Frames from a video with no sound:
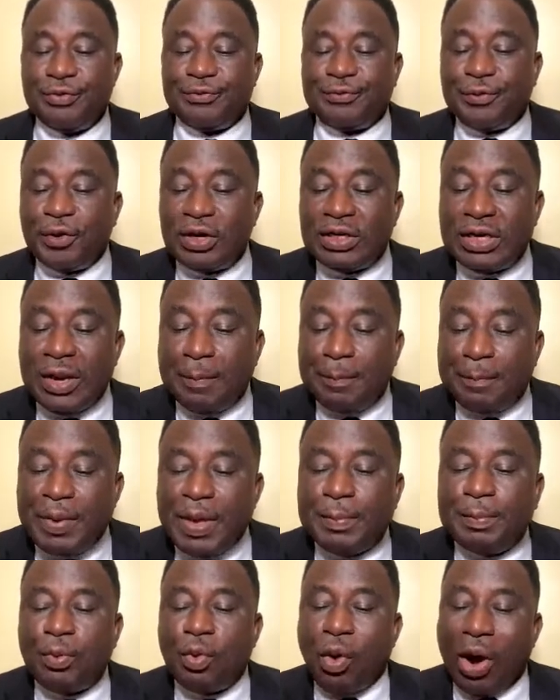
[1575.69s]
For the
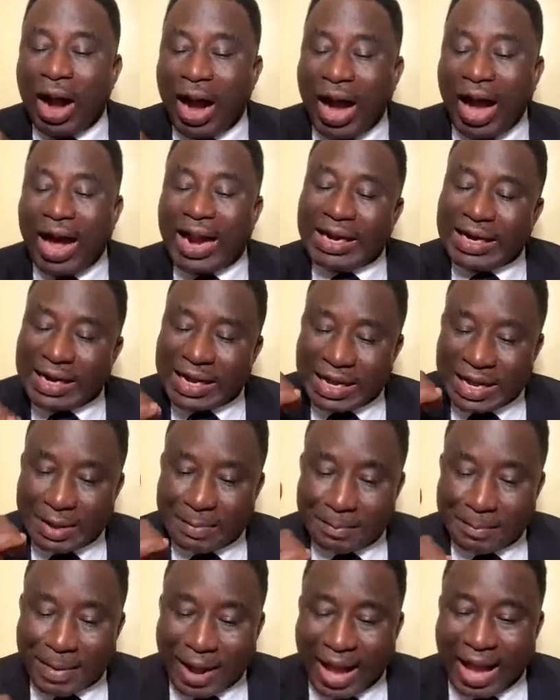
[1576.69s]
people had
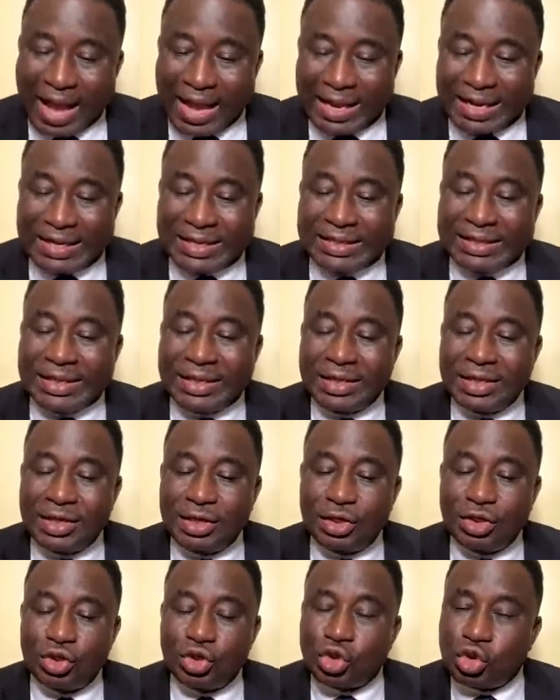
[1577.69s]
a mind
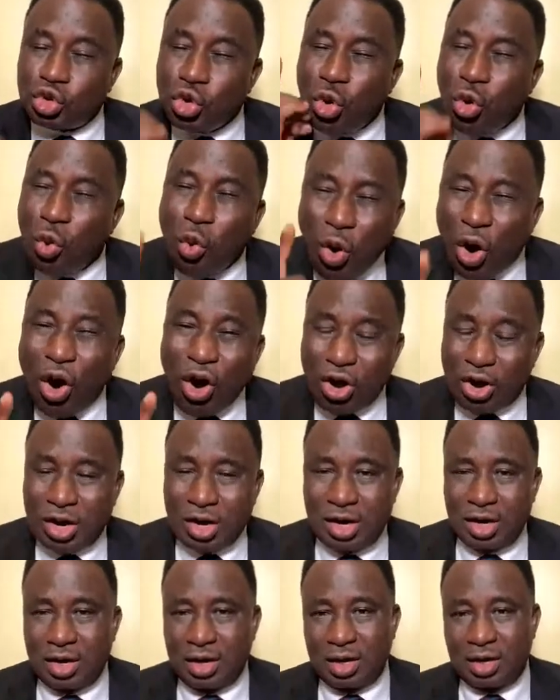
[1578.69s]
to
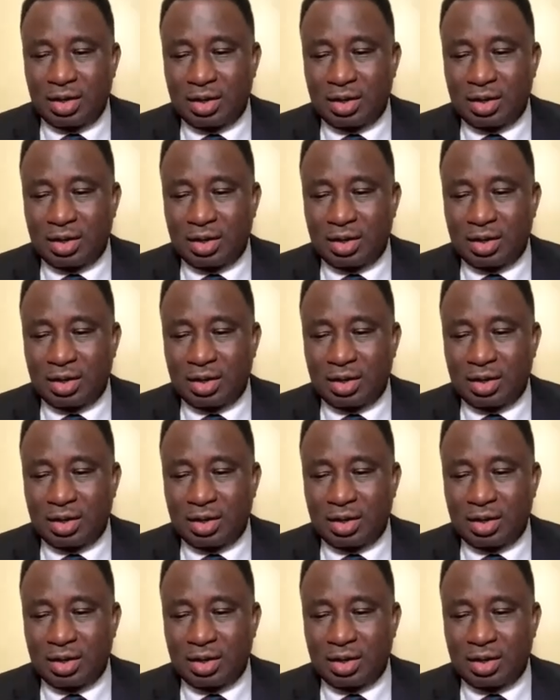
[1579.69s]
walk.